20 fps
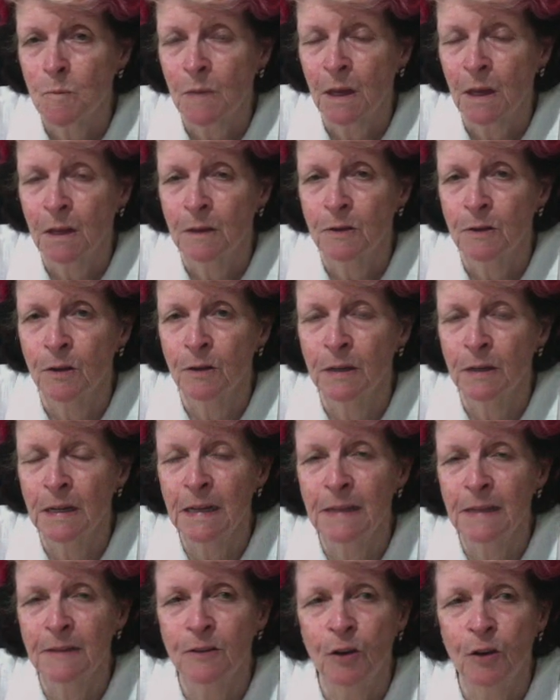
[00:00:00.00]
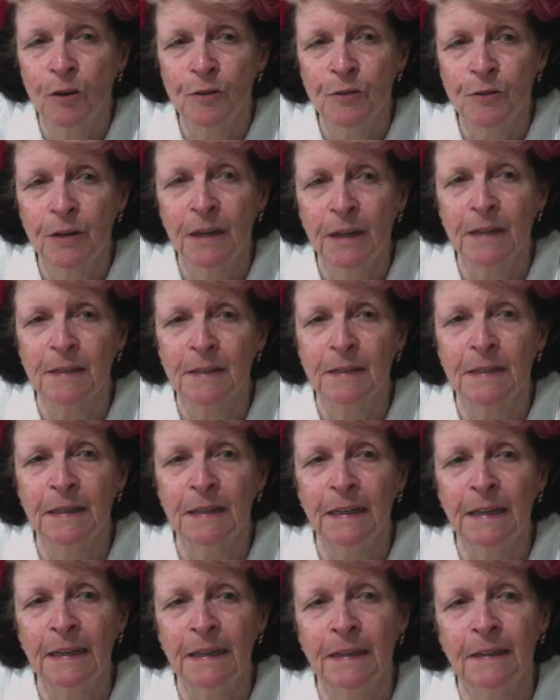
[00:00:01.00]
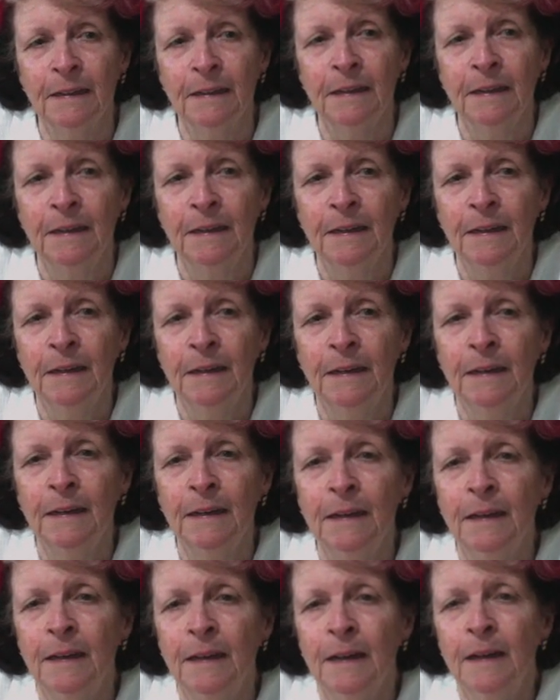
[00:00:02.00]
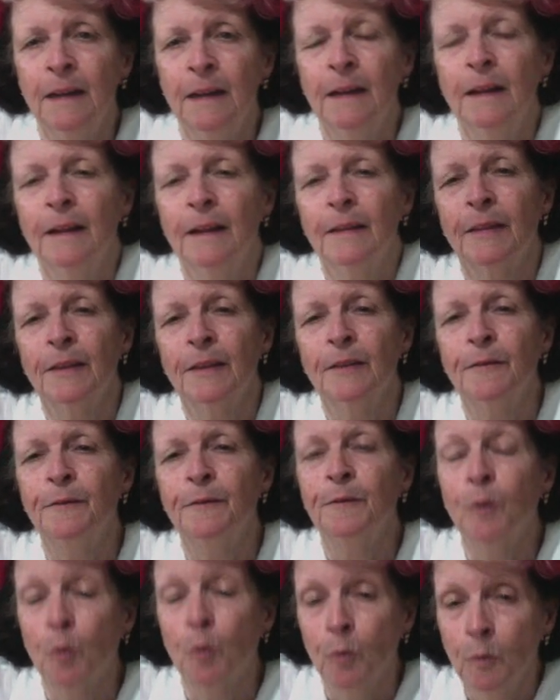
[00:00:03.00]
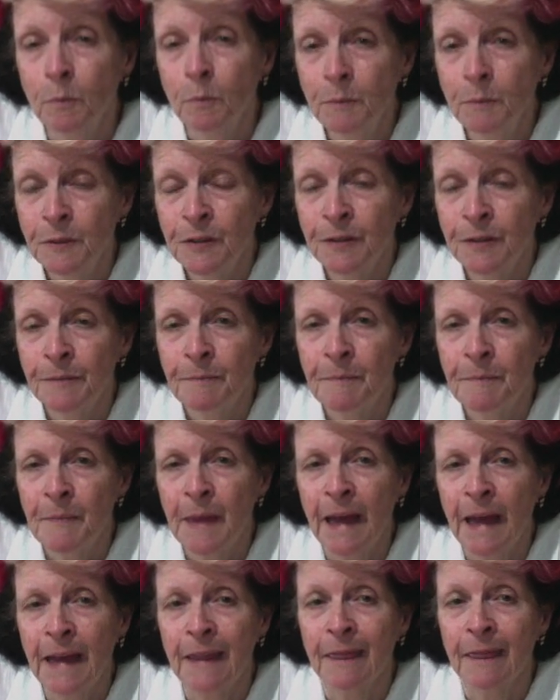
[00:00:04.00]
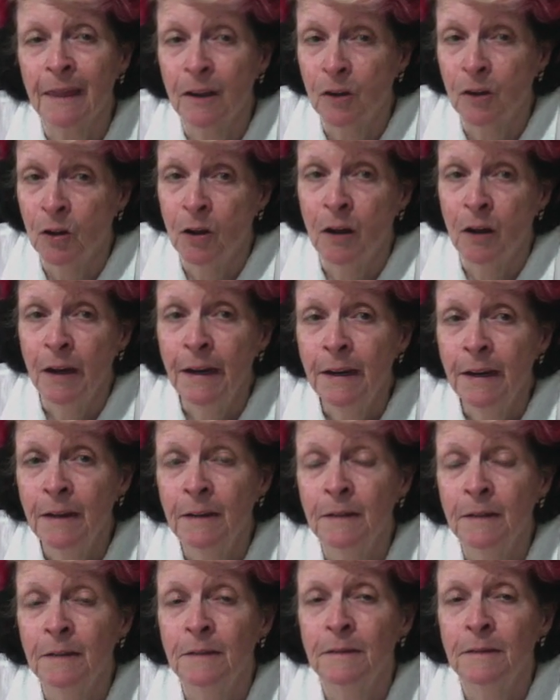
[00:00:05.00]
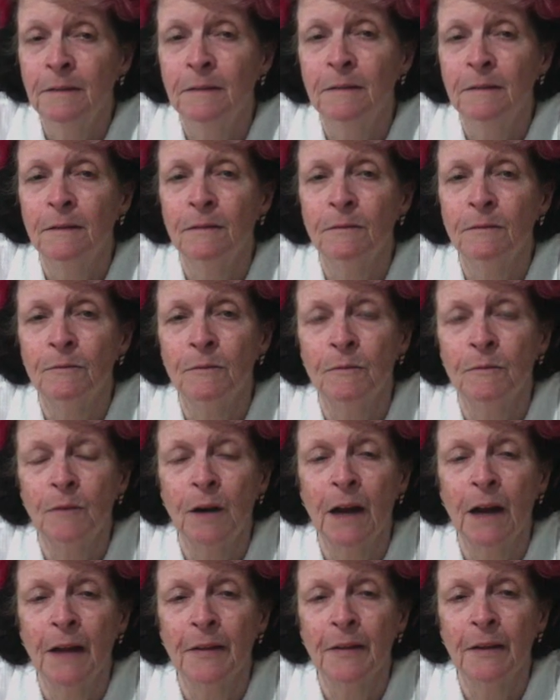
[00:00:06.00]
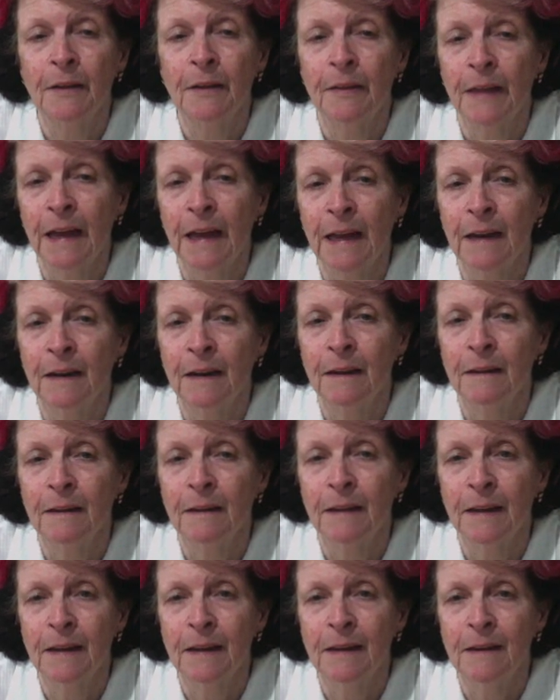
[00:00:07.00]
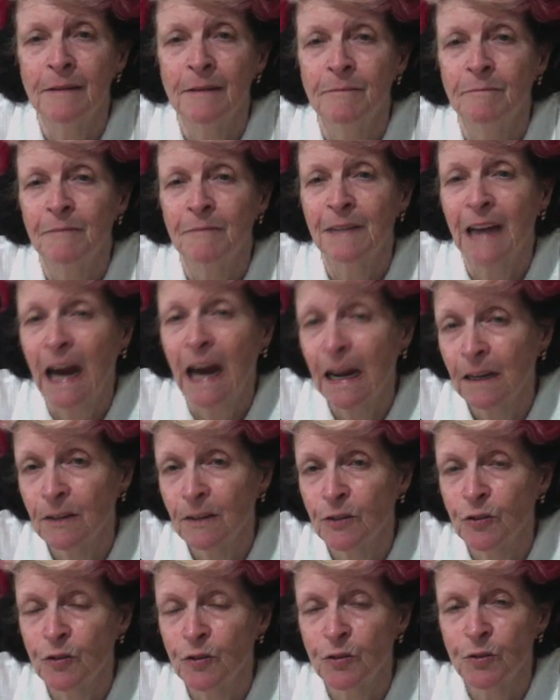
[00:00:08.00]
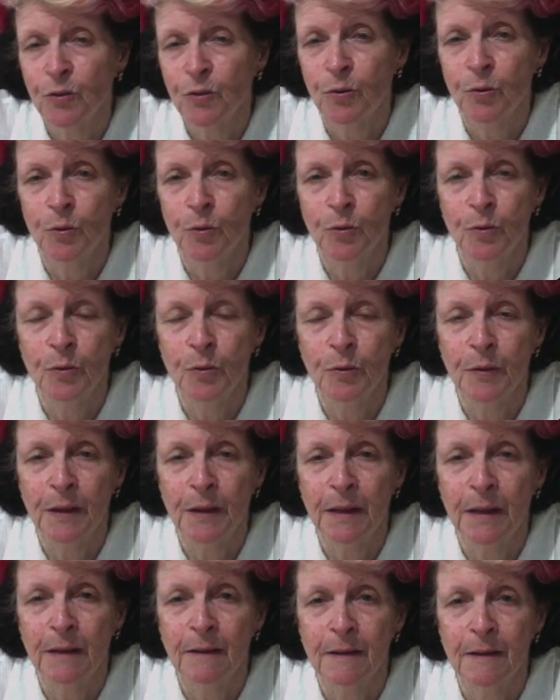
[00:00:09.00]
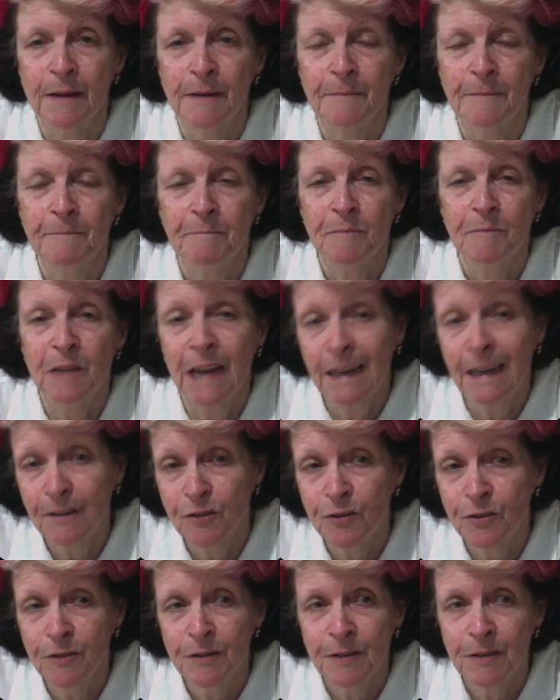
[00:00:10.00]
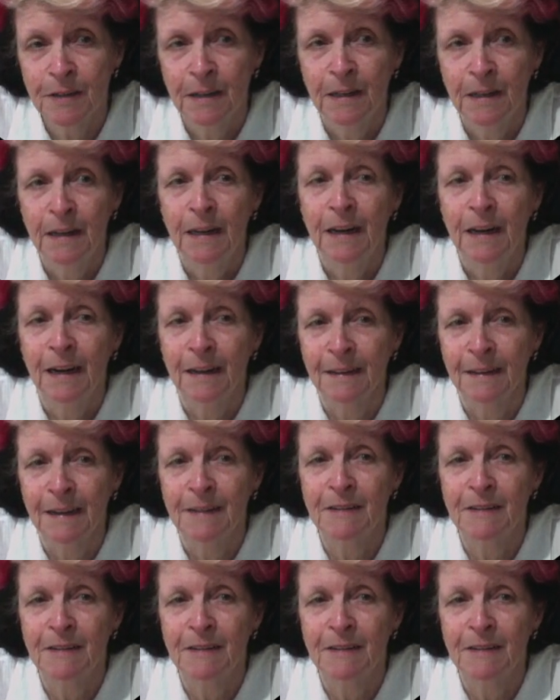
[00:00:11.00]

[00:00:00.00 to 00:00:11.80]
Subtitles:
So it's contrast in the forms and the line rather than the colours or the textures, and that's